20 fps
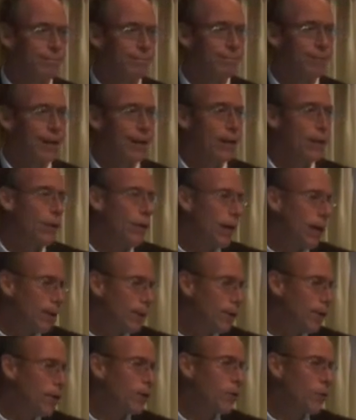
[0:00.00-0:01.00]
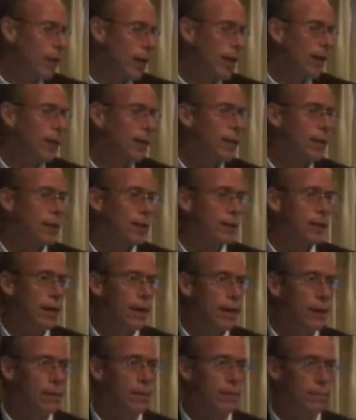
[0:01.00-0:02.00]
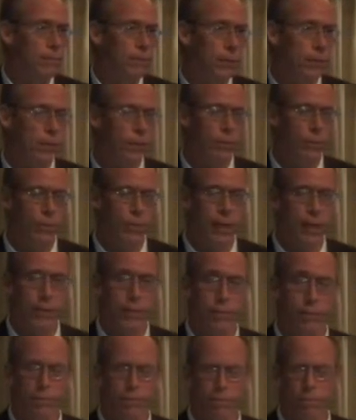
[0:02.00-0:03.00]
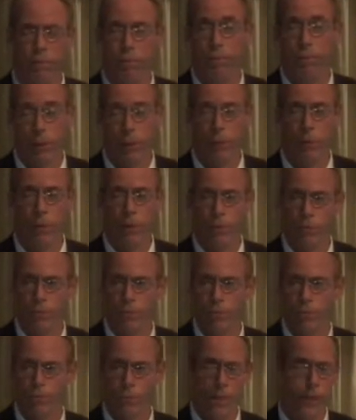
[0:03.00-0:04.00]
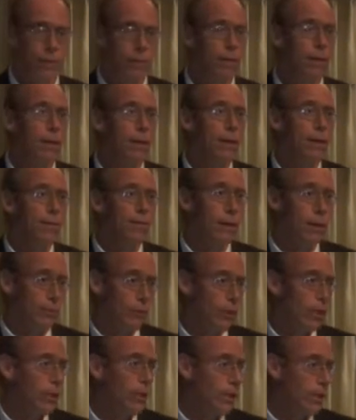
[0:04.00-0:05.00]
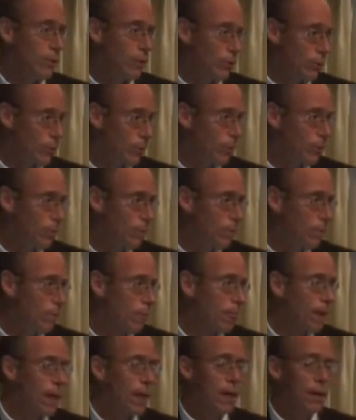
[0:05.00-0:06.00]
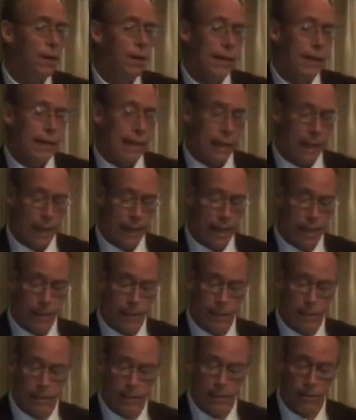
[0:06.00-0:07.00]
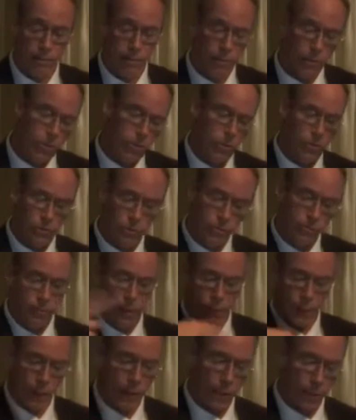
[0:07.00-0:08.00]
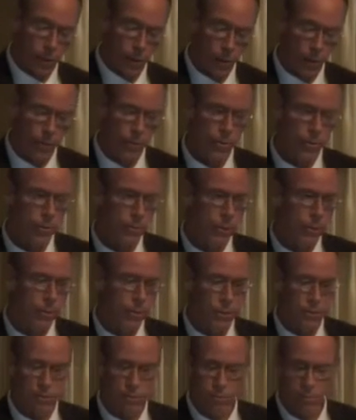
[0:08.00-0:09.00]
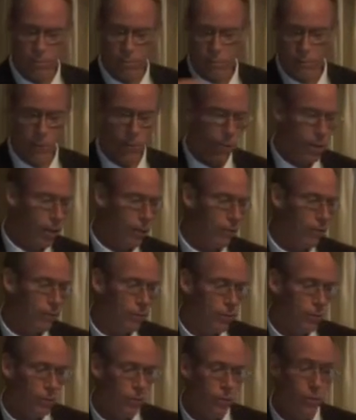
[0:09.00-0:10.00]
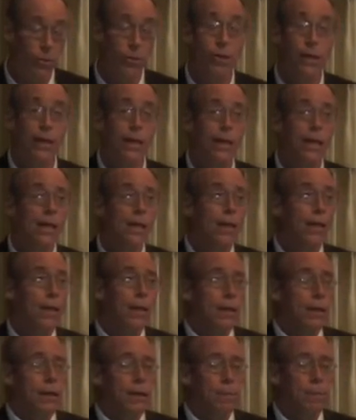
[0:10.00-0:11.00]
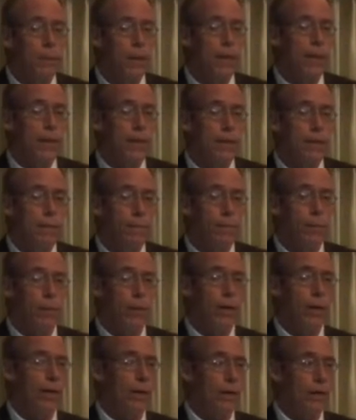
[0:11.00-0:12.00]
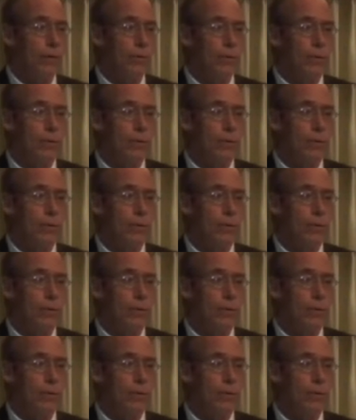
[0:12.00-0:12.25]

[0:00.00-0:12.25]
How did I know? Because I had contact dealing with that approach when I was 18 years old. And which is, I'm not going to go into. It's so controversial. But the point is